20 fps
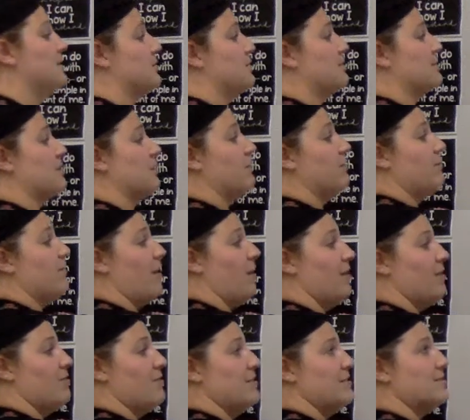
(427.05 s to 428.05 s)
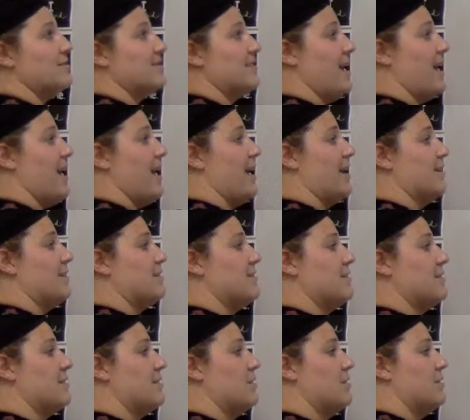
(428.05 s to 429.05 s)
It's going to fall on this side,
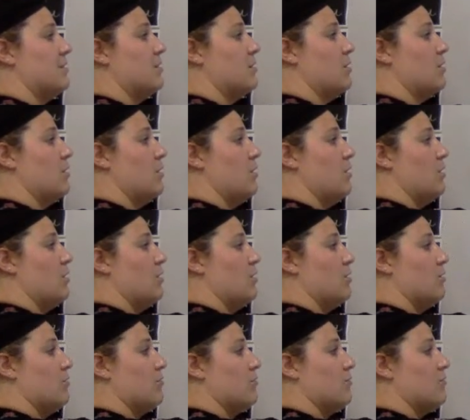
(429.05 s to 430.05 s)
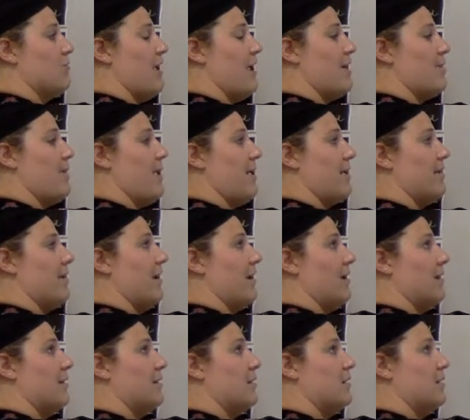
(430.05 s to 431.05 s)
right about
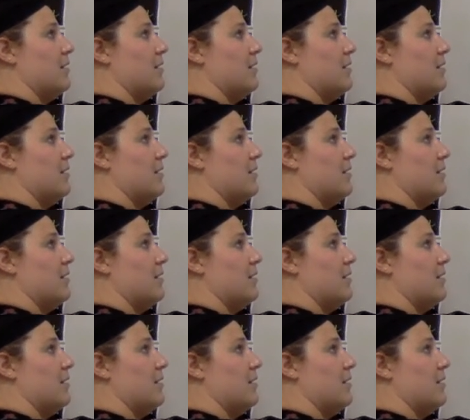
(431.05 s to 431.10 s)
here.